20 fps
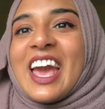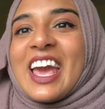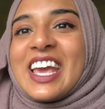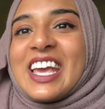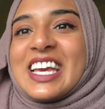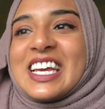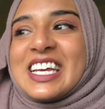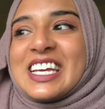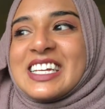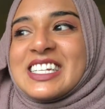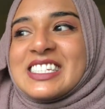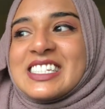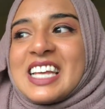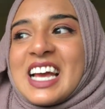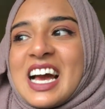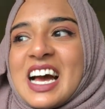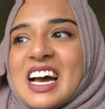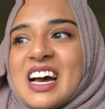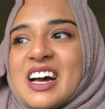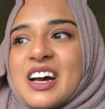And
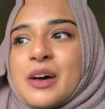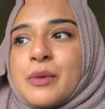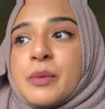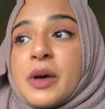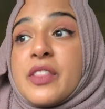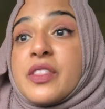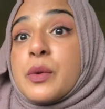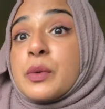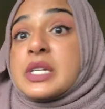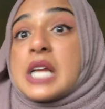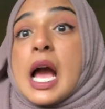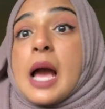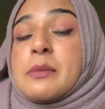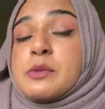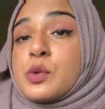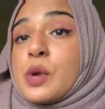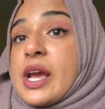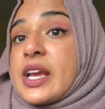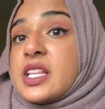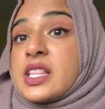there were
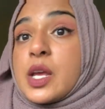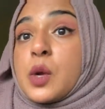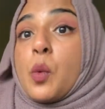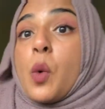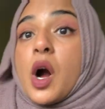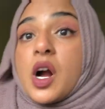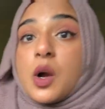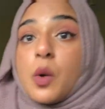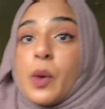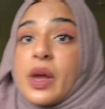times where I could like walk